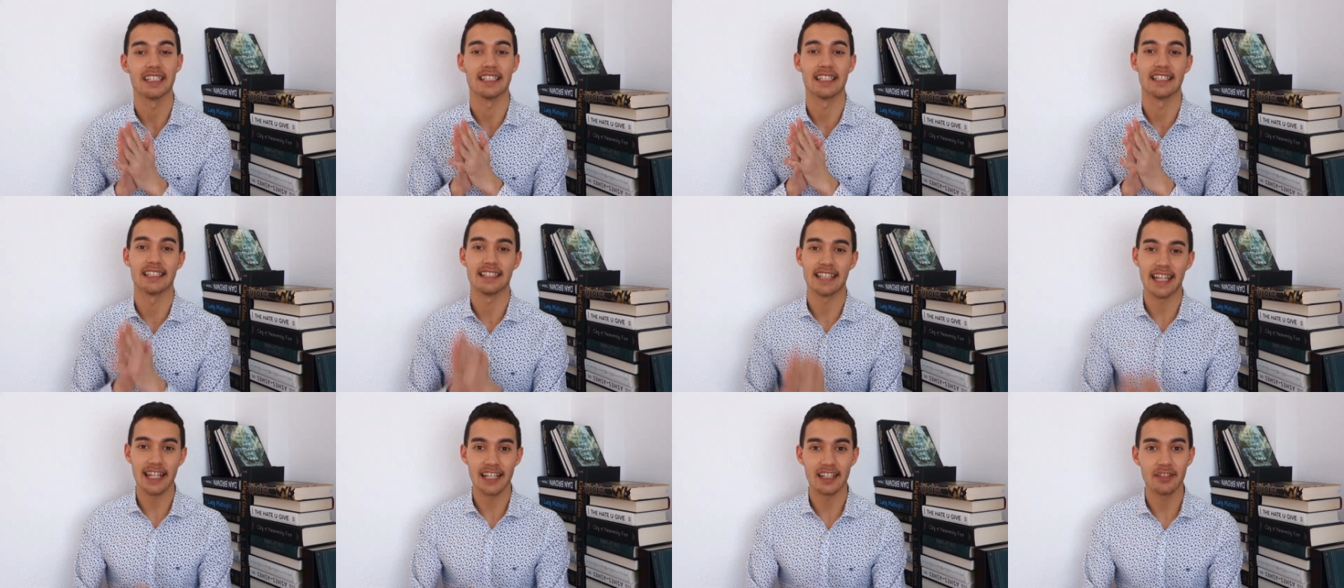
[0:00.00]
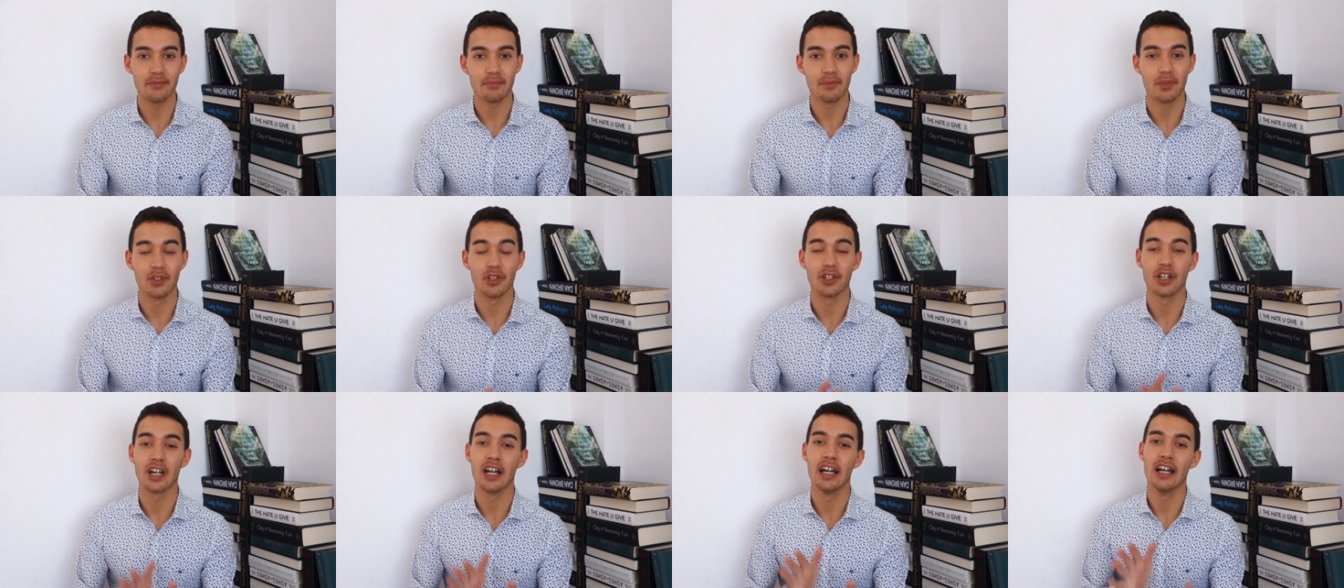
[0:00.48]
is the second
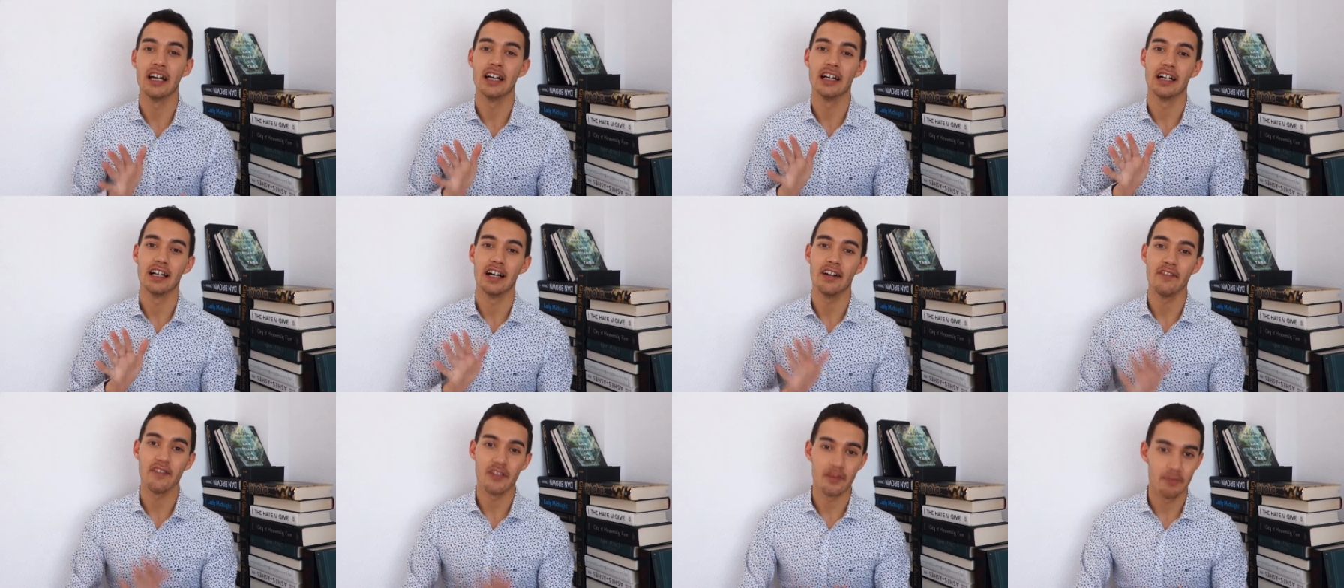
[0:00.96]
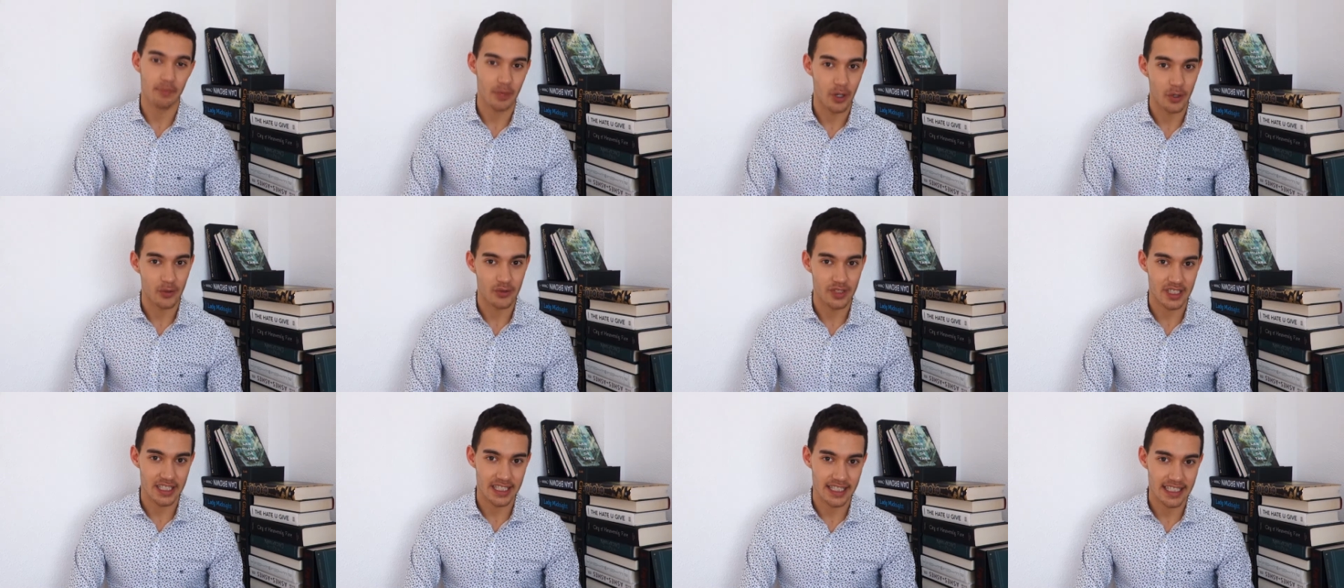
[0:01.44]
book of the
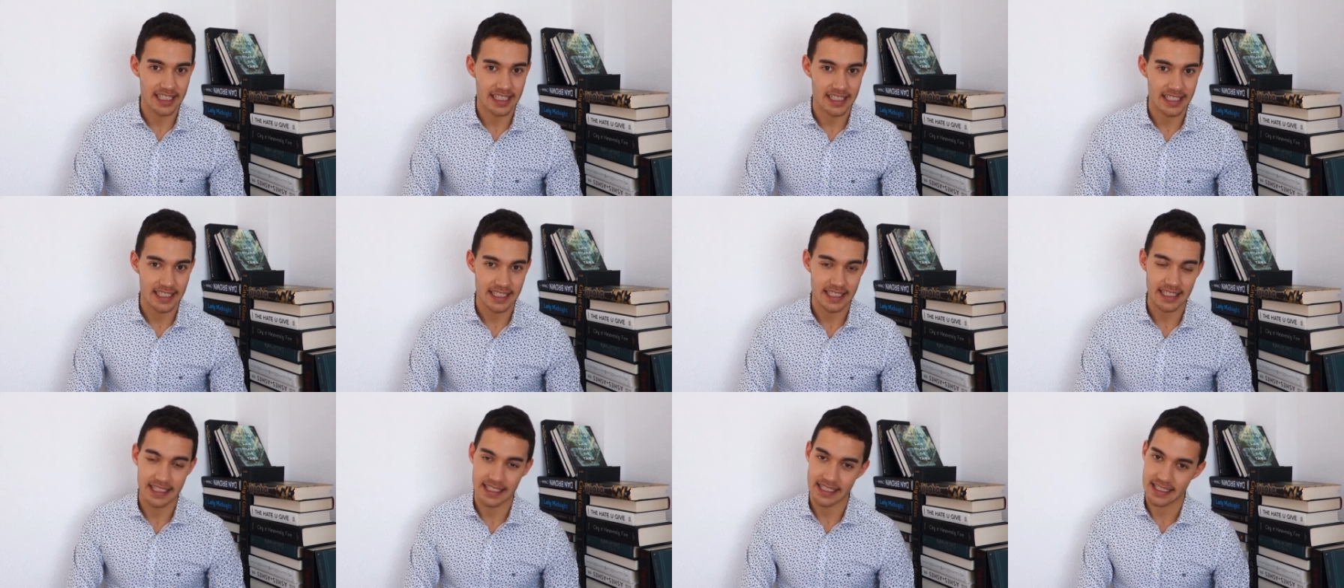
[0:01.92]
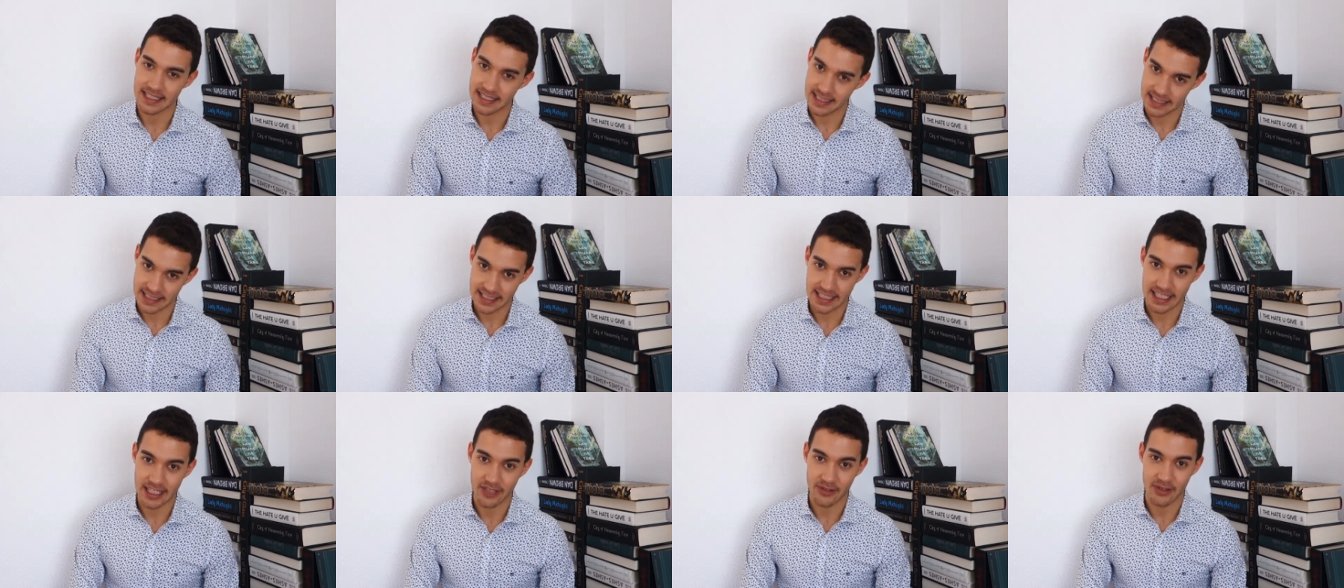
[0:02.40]
Bone Season
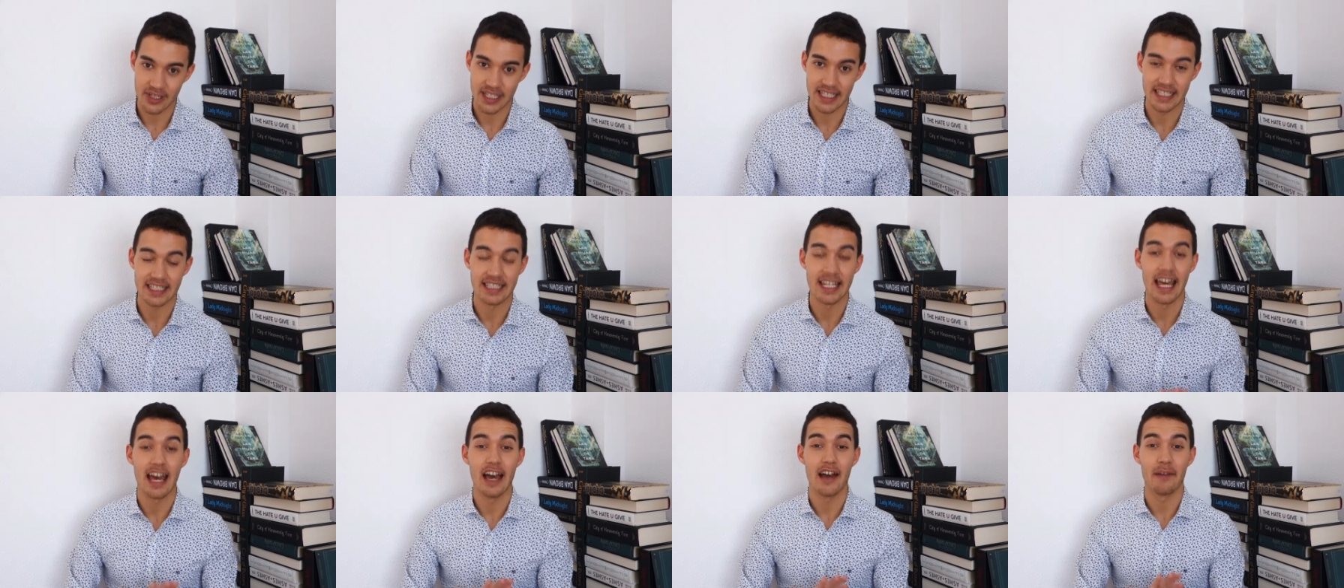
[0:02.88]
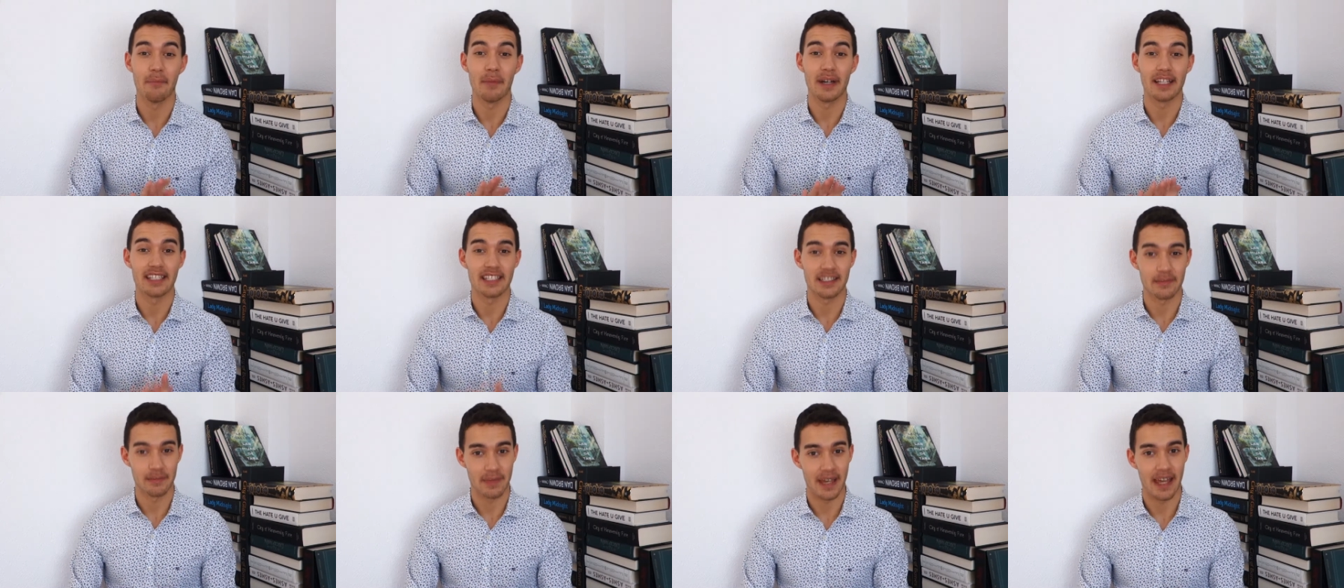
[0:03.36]
series by
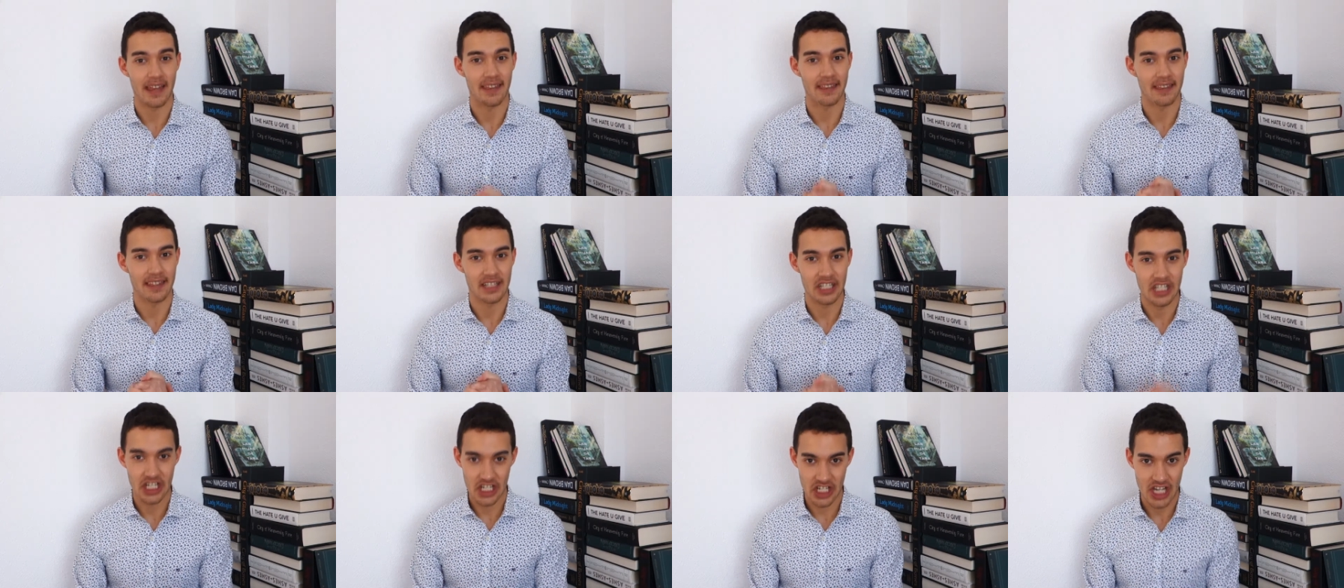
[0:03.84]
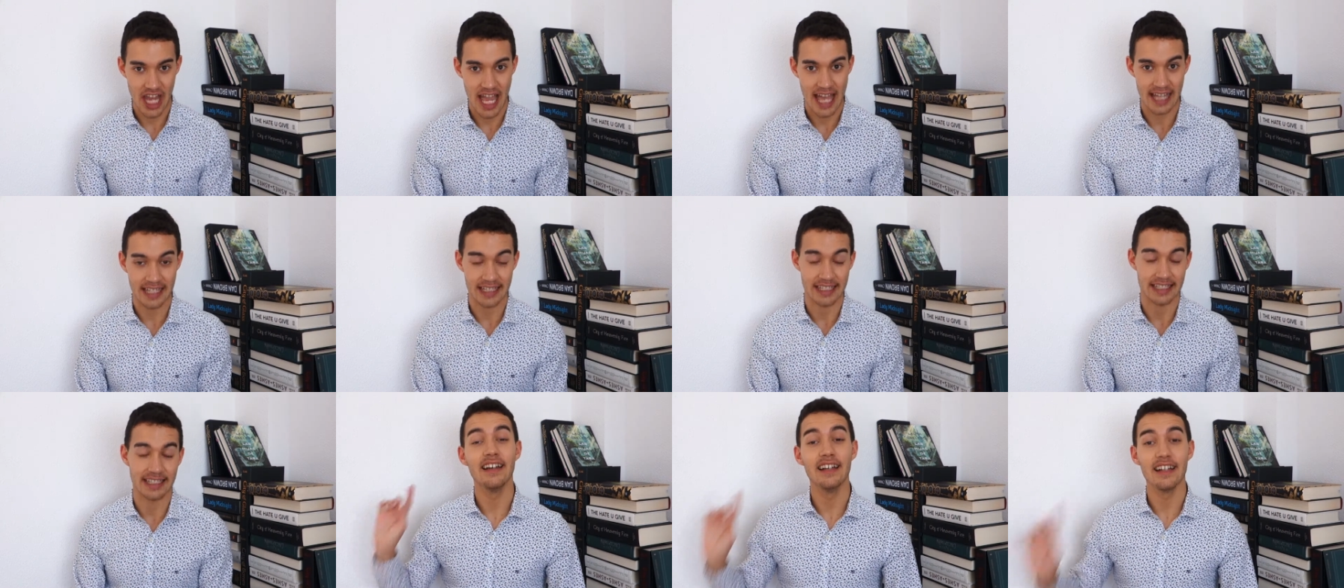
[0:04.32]
Samantha
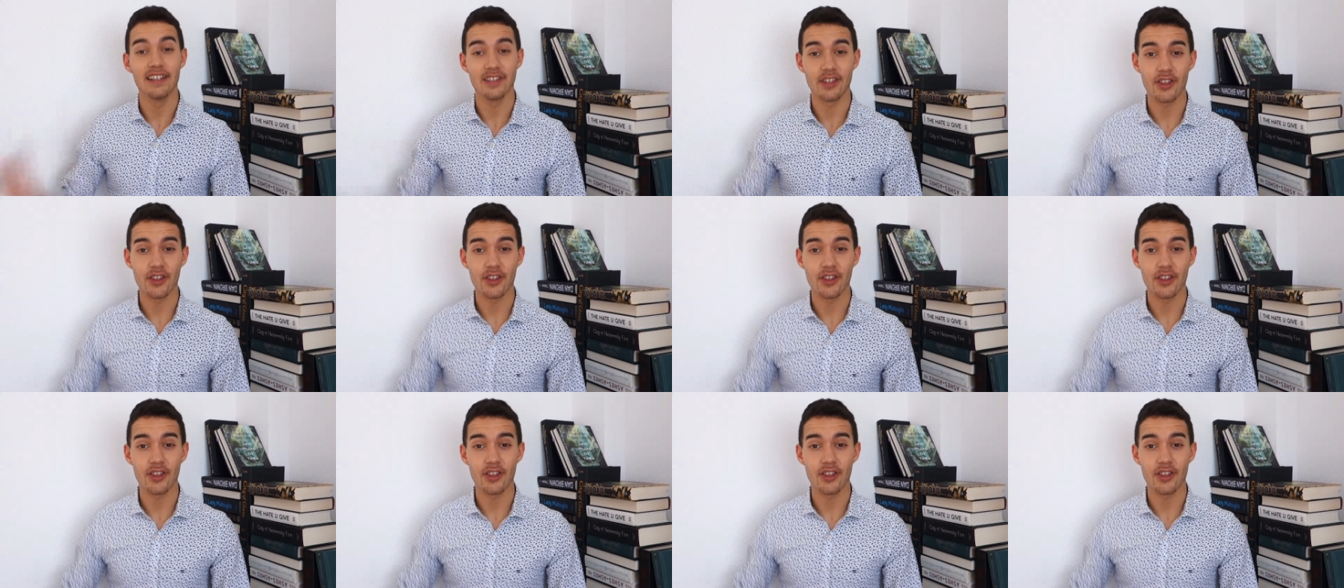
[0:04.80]
Shannon.